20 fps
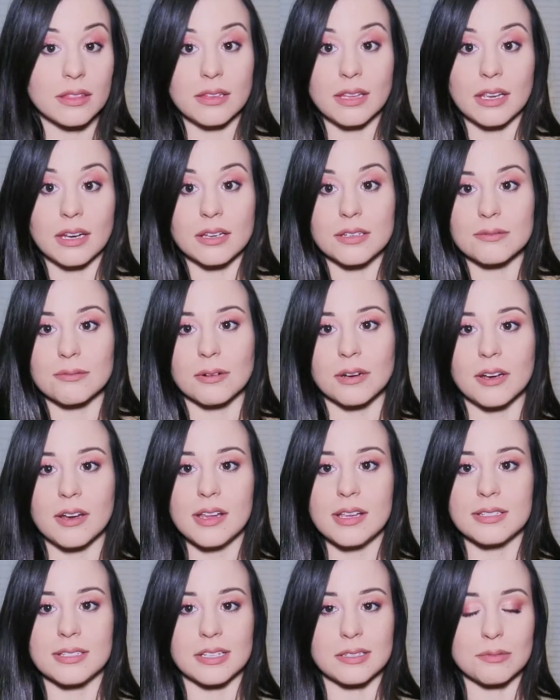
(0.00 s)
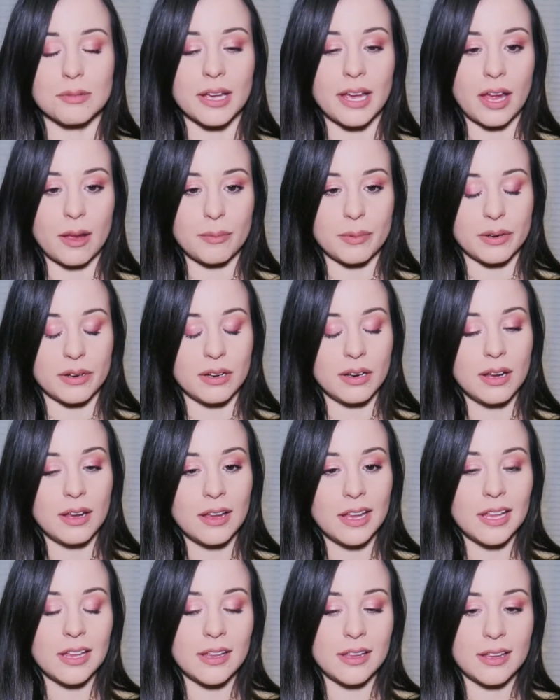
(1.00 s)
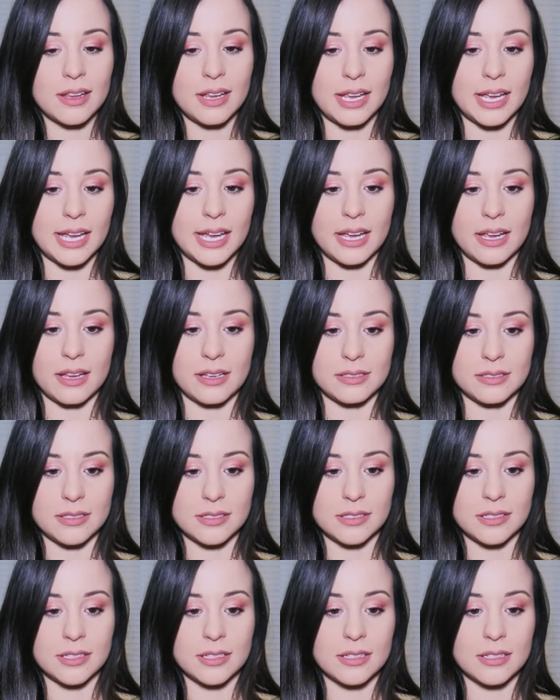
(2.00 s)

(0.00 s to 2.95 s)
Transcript: it is what it is. That's what happened. And,